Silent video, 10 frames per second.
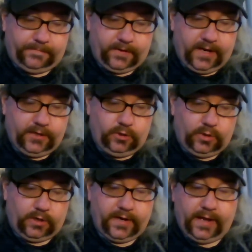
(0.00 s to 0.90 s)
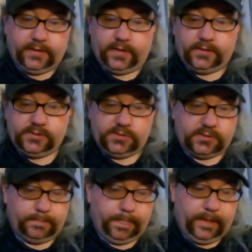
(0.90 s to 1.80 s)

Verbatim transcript: Fernando Hernandez,